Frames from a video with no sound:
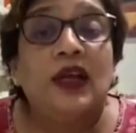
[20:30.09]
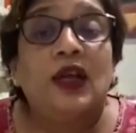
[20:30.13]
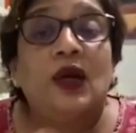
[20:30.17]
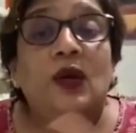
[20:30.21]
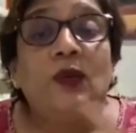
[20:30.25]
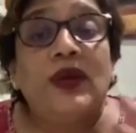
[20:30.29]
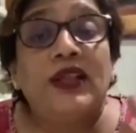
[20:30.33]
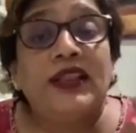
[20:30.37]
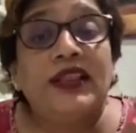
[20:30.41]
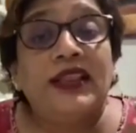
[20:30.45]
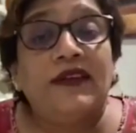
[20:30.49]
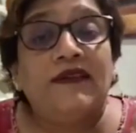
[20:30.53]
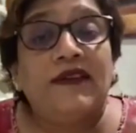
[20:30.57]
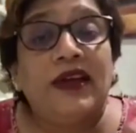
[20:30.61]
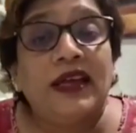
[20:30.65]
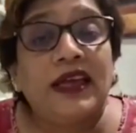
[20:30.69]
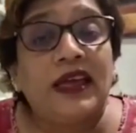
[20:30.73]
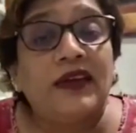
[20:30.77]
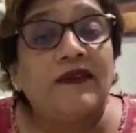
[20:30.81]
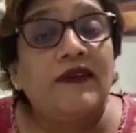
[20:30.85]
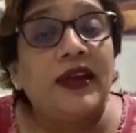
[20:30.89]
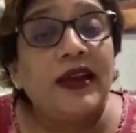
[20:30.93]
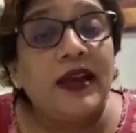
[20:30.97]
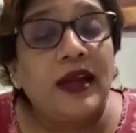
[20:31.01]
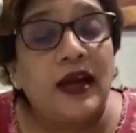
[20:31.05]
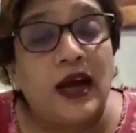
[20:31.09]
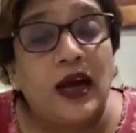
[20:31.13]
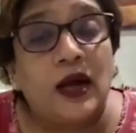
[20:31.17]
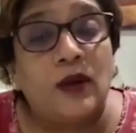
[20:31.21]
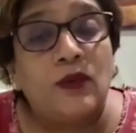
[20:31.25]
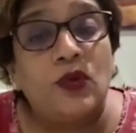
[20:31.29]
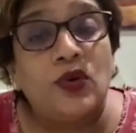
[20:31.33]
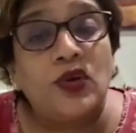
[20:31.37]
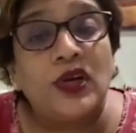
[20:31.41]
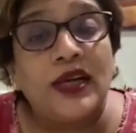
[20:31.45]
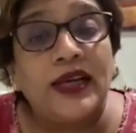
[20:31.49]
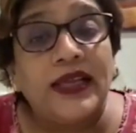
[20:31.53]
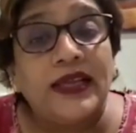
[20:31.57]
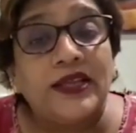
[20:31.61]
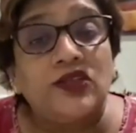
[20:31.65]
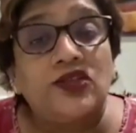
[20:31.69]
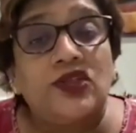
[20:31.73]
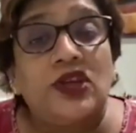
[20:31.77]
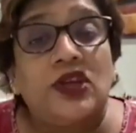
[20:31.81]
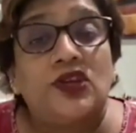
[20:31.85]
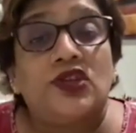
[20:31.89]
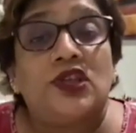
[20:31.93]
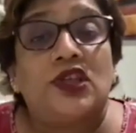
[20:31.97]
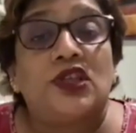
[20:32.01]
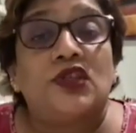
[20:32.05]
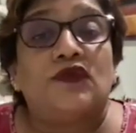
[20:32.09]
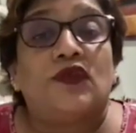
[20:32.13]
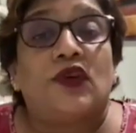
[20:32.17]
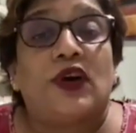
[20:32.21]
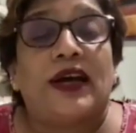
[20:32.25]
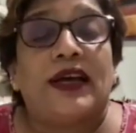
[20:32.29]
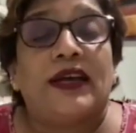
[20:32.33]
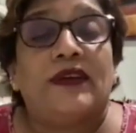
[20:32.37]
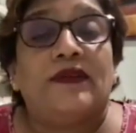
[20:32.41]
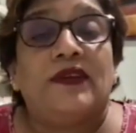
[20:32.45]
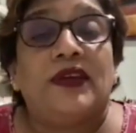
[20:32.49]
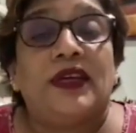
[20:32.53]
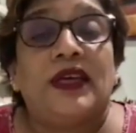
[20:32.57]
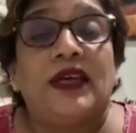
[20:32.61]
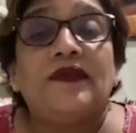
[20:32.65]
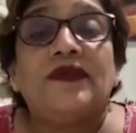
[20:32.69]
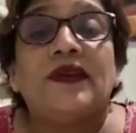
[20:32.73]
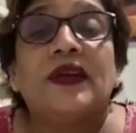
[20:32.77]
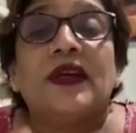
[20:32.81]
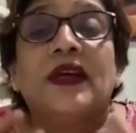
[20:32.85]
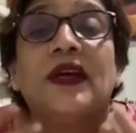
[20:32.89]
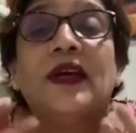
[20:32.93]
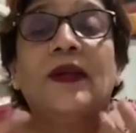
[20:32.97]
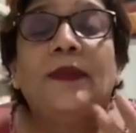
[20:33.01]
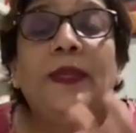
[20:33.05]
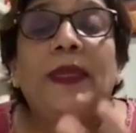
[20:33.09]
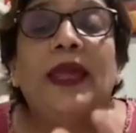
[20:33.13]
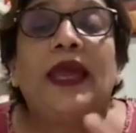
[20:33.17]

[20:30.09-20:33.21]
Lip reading: When they were given hormonal injections for IVF, they